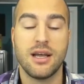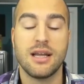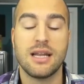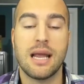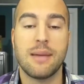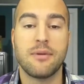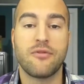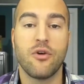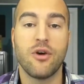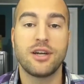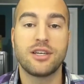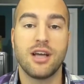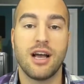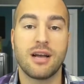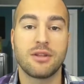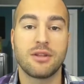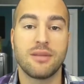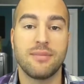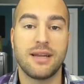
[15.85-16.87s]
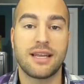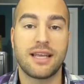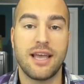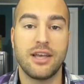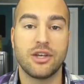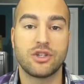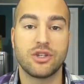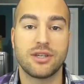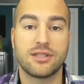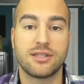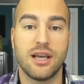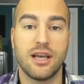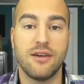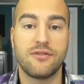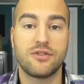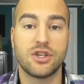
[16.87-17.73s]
Now, before I talk about the medication itself,